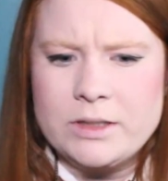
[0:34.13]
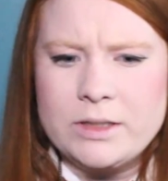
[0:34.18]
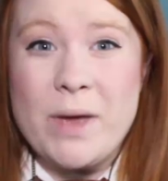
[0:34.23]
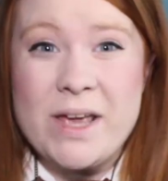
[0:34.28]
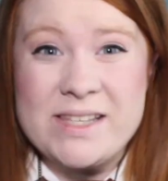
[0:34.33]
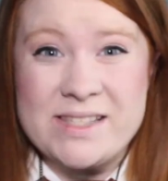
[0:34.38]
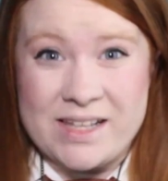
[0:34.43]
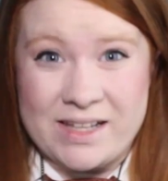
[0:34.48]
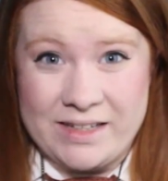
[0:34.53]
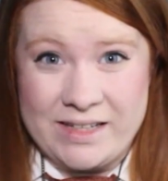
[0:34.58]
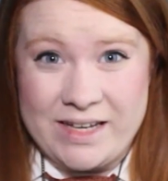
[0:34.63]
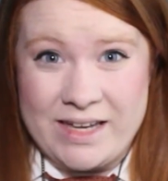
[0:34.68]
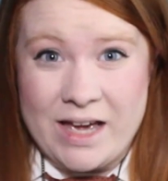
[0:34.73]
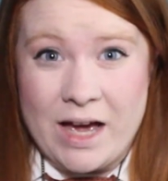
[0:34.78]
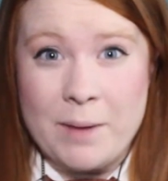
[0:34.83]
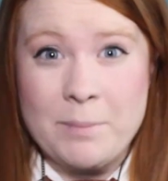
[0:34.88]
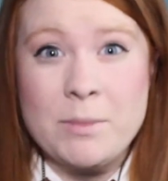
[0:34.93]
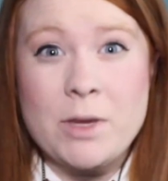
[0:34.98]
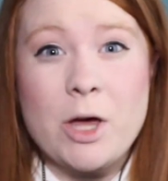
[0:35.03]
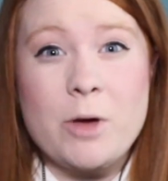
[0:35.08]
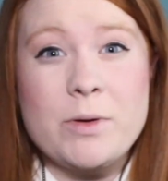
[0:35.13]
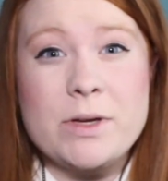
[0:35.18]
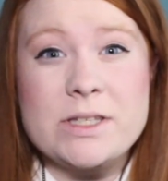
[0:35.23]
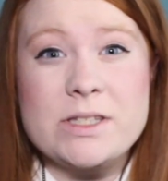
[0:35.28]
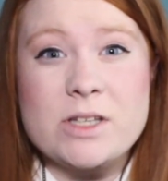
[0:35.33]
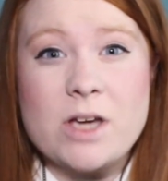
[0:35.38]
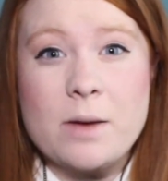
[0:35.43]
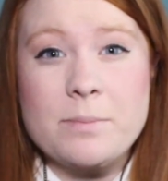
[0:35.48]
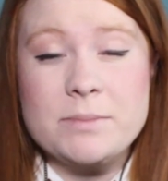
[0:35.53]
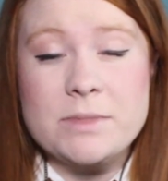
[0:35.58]
Basically, I'm going
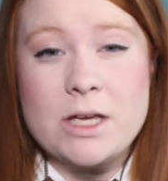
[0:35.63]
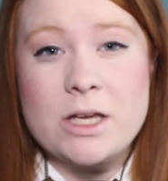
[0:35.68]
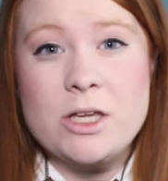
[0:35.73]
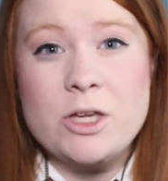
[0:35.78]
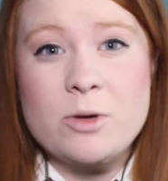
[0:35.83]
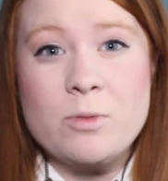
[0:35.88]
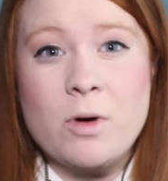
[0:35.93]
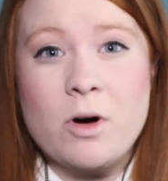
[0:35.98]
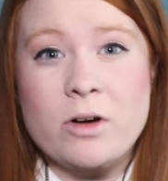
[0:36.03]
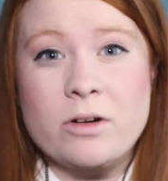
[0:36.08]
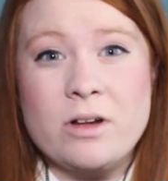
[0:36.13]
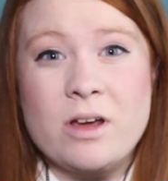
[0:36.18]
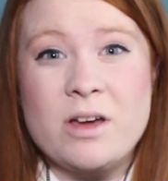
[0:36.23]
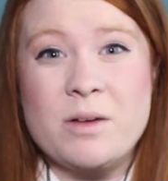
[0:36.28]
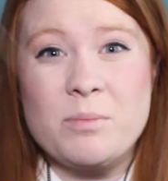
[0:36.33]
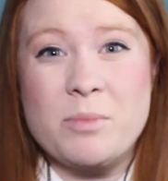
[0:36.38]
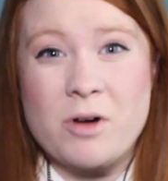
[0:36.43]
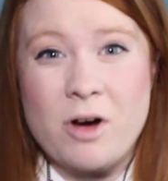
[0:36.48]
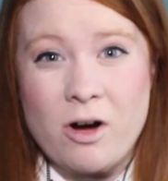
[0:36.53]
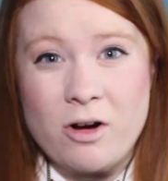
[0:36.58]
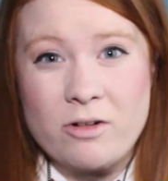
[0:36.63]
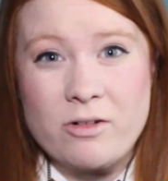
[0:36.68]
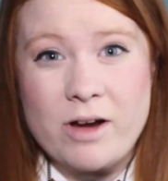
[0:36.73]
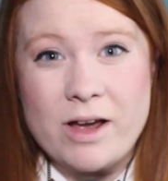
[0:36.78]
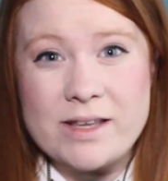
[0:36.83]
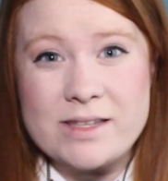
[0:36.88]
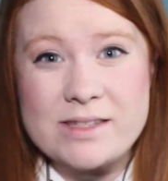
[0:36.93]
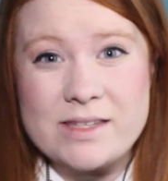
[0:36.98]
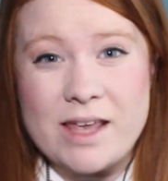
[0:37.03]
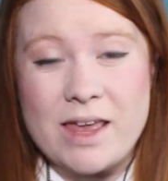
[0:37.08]
to update you on her
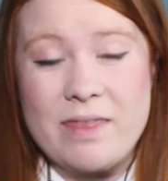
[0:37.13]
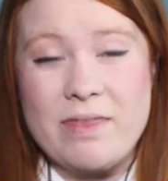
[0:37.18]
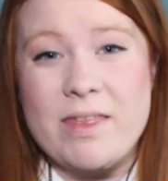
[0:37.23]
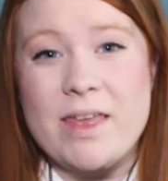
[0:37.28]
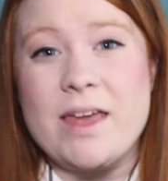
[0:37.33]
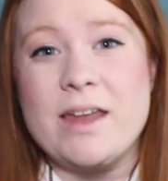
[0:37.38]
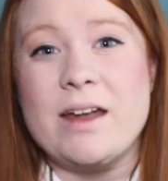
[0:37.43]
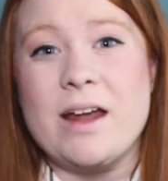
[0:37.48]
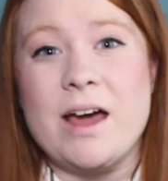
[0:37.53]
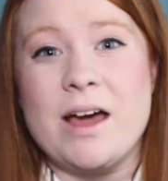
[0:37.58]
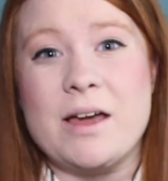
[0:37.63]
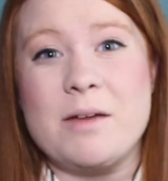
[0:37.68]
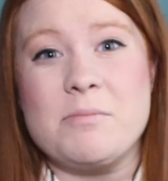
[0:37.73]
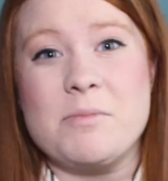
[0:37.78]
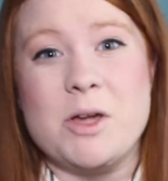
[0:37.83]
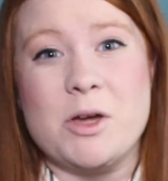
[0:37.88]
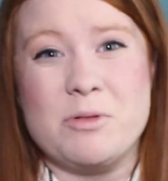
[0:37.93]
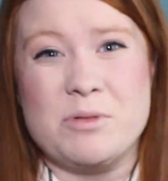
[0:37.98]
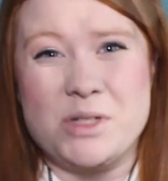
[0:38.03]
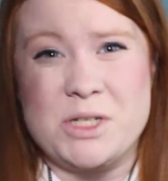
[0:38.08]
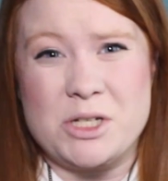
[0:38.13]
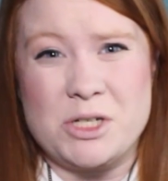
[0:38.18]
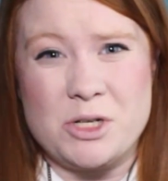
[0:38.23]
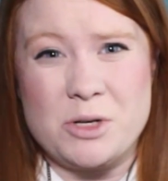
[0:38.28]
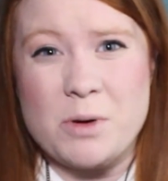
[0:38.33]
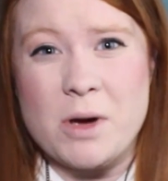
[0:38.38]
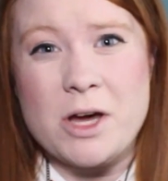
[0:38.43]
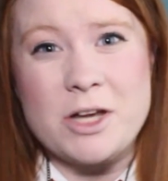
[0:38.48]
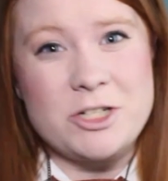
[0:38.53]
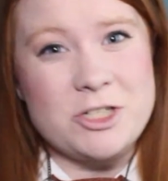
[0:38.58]
progress and then I'm going to
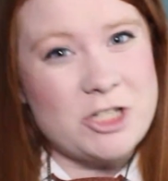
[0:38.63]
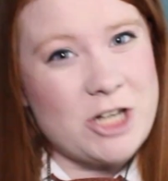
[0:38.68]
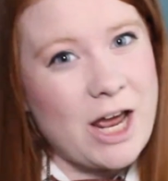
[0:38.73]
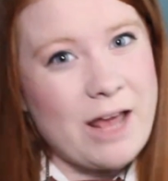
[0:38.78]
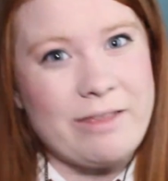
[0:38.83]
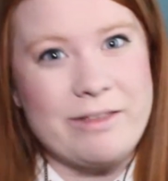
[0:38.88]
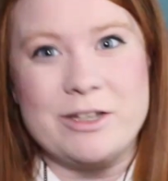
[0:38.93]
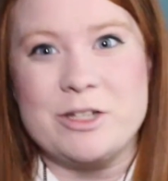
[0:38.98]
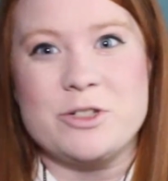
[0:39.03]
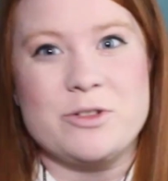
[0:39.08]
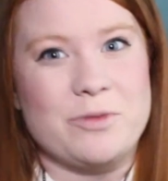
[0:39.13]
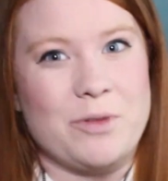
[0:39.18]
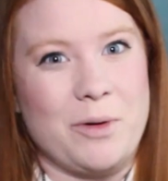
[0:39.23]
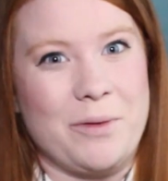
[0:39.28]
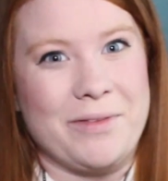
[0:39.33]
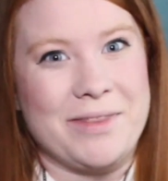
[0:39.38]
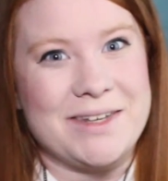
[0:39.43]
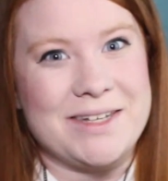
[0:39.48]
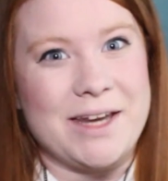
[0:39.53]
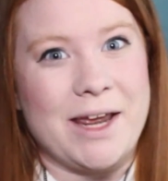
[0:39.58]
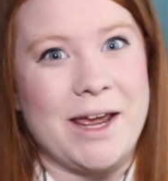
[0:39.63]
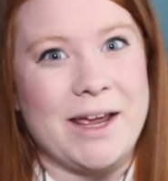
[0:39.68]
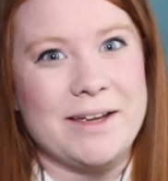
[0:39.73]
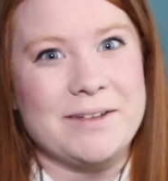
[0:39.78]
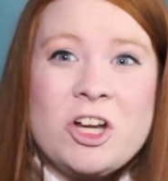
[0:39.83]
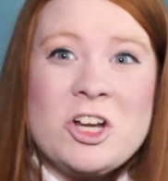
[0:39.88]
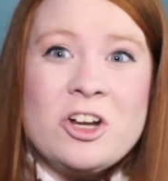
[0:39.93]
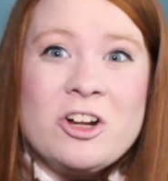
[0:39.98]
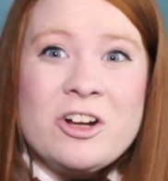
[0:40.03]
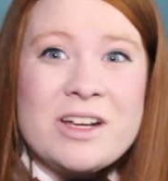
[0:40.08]
do her challenge for the
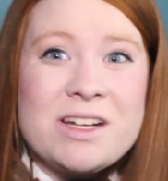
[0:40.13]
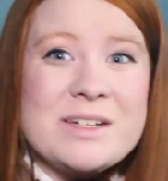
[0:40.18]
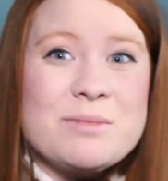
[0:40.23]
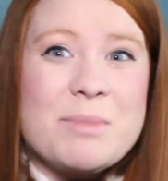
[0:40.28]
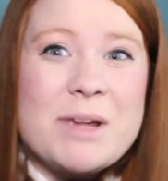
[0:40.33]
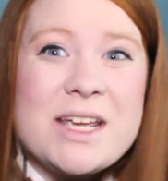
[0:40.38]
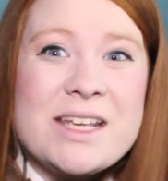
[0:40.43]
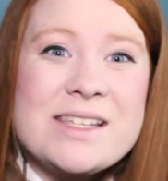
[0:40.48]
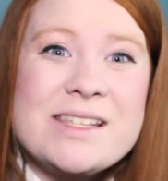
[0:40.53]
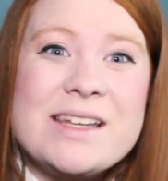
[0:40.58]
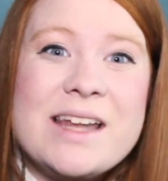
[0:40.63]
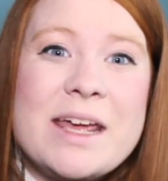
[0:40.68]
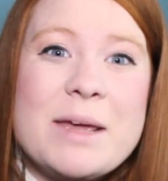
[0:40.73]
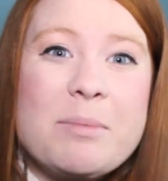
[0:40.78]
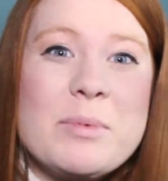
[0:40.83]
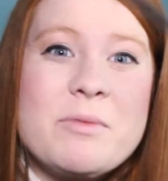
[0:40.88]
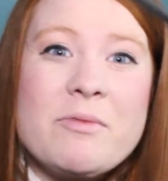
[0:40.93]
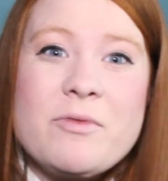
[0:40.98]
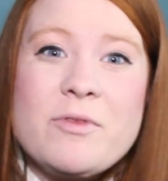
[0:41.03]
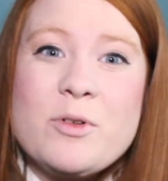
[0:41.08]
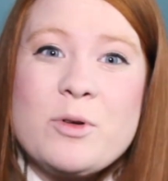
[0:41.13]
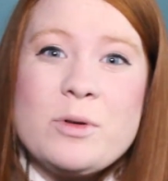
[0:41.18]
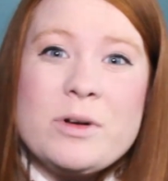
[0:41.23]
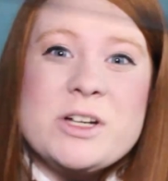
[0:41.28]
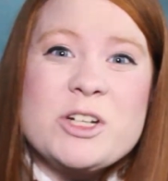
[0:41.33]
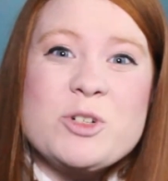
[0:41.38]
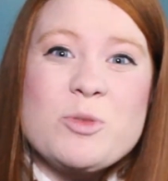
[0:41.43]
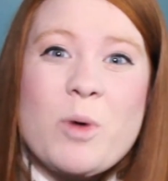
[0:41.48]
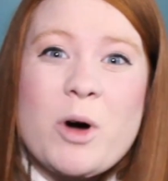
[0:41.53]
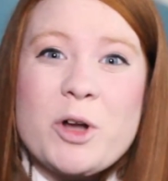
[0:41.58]
day. Look at me, Snape, I'm
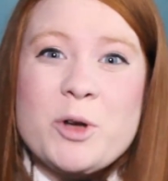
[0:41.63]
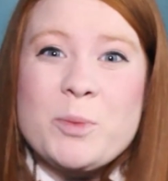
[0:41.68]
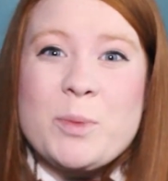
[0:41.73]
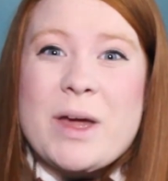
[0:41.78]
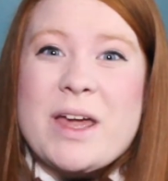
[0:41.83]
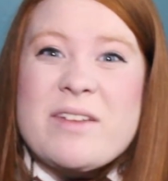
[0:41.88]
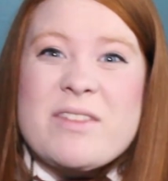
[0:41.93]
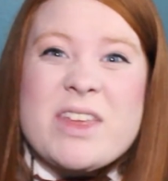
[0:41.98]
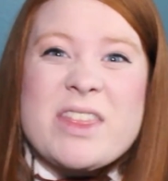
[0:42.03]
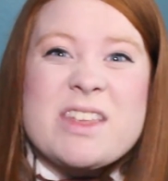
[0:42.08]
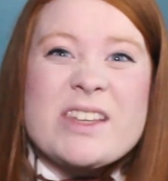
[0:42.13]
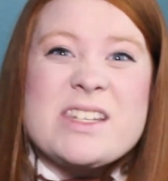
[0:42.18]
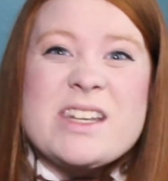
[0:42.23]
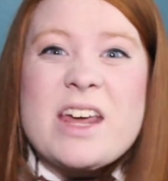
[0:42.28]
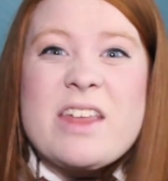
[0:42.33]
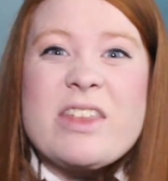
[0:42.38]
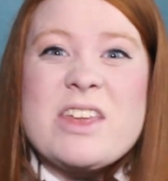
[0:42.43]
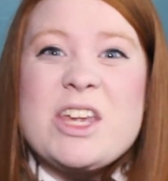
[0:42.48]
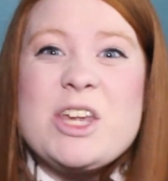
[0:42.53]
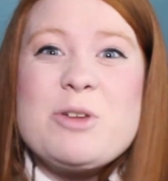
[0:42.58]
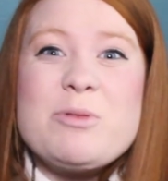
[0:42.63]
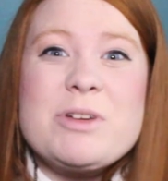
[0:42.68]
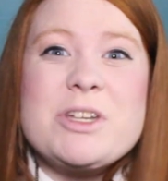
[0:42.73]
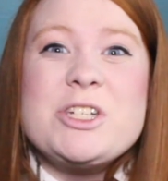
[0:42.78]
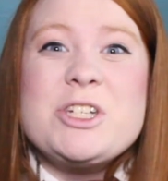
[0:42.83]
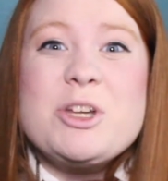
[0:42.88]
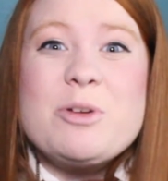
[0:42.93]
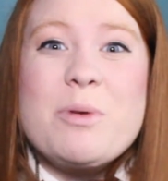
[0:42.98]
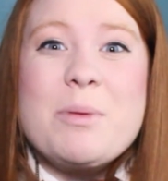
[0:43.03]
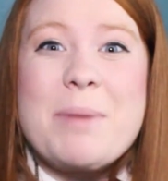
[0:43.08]
foolish wand waving. There's nothing you
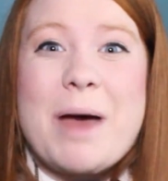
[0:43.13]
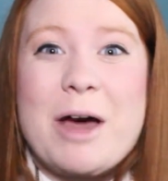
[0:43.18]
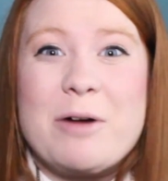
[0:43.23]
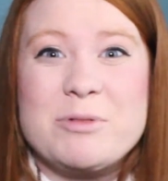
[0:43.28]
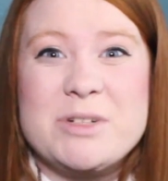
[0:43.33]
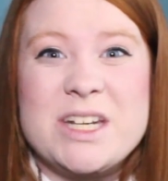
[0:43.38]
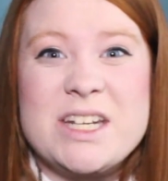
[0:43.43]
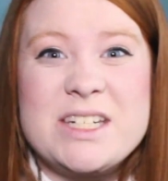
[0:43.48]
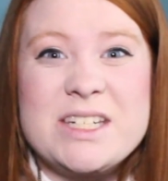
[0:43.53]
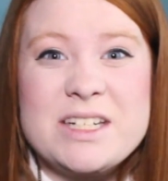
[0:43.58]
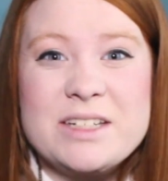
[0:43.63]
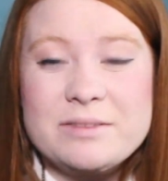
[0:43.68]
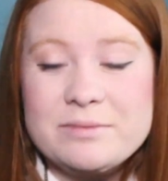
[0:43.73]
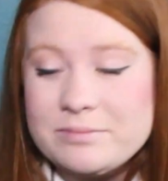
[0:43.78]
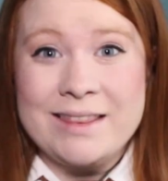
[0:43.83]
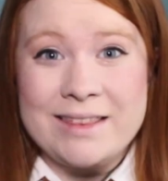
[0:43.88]
could do about it.